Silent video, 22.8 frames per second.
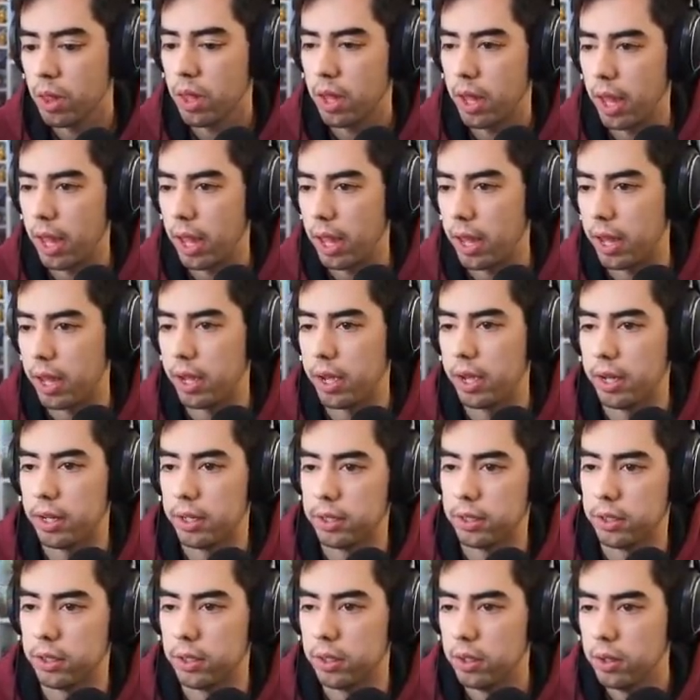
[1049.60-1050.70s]

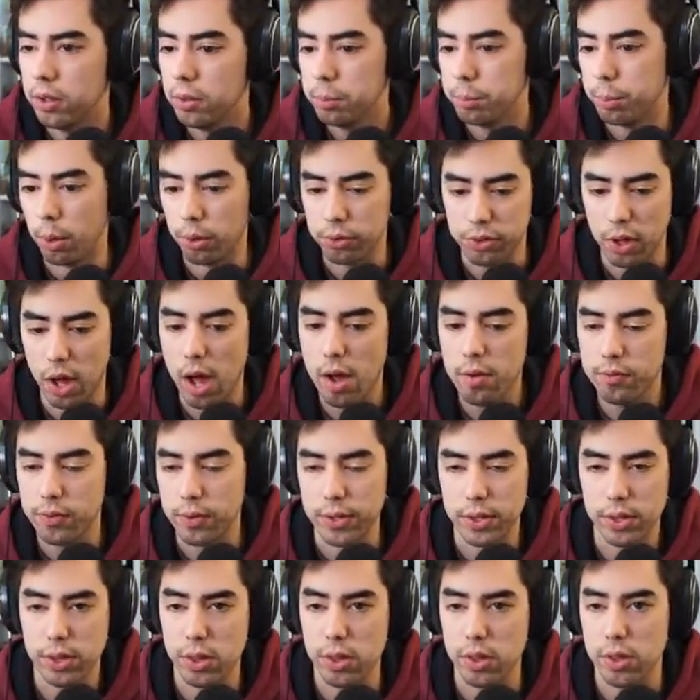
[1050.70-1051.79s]
And both
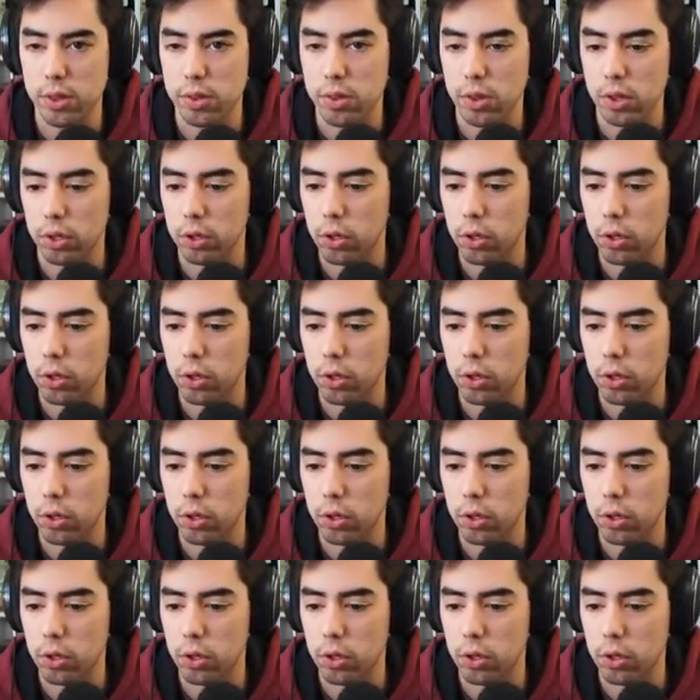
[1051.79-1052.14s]
offenses